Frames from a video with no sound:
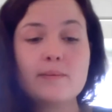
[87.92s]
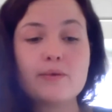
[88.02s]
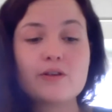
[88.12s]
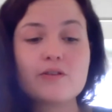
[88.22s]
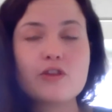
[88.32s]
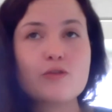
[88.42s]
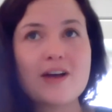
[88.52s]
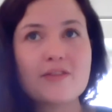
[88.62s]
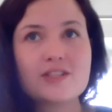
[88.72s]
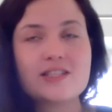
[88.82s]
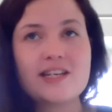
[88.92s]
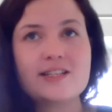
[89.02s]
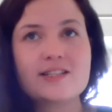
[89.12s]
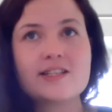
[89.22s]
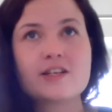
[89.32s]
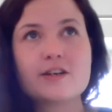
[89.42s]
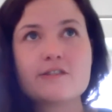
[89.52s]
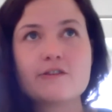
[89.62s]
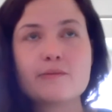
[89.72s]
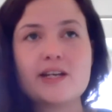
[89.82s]
But throughout the disease, this
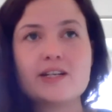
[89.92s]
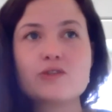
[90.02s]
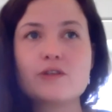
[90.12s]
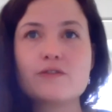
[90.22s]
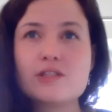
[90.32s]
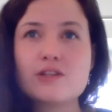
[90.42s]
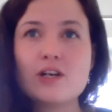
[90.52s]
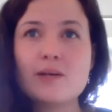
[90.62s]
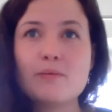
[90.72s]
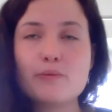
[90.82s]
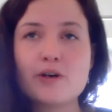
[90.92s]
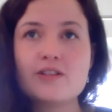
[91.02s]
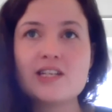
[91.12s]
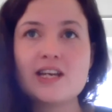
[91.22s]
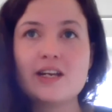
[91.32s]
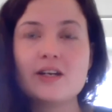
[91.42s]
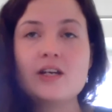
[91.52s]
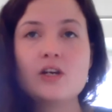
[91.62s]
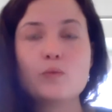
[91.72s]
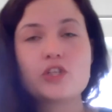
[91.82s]
goes from being a valuable protein,
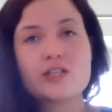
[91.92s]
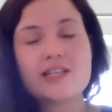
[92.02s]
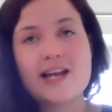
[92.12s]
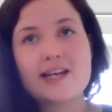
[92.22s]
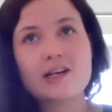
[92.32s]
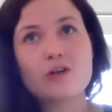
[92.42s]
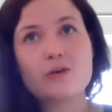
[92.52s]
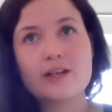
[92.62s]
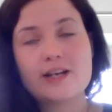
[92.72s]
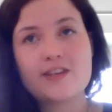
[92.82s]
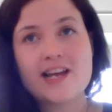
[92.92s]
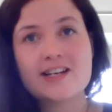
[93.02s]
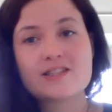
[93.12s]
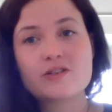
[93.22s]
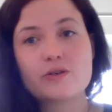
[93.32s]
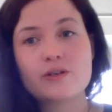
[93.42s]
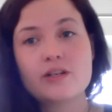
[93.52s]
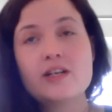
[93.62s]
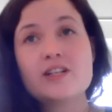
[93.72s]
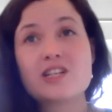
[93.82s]
which is hanging along at the axon,
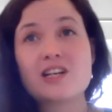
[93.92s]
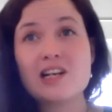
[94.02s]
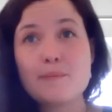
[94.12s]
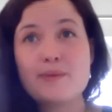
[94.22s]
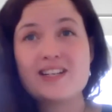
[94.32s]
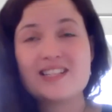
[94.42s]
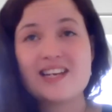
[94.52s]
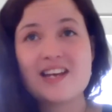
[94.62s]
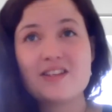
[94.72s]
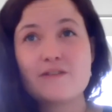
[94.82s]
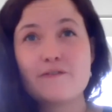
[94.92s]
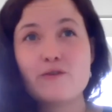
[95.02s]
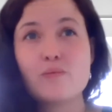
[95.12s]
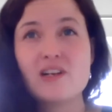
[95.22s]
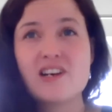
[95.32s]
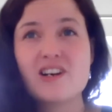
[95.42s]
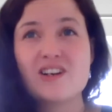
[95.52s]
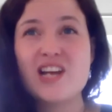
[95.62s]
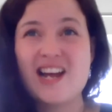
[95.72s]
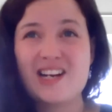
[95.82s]
to clumping together to form
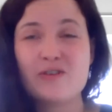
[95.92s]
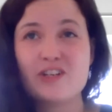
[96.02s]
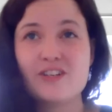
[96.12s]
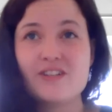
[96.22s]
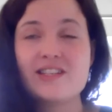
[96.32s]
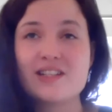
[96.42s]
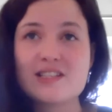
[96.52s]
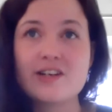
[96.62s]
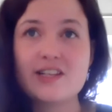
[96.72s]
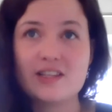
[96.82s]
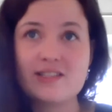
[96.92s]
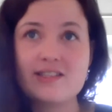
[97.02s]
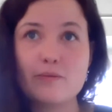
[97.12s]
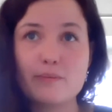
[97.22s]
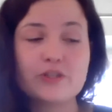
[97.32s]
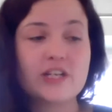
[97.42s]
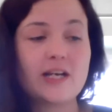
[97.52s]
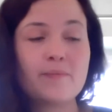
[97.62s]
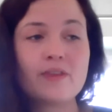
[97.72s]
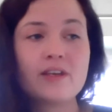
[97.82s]
large aggregates inside the cell
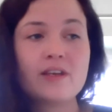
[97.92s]
body.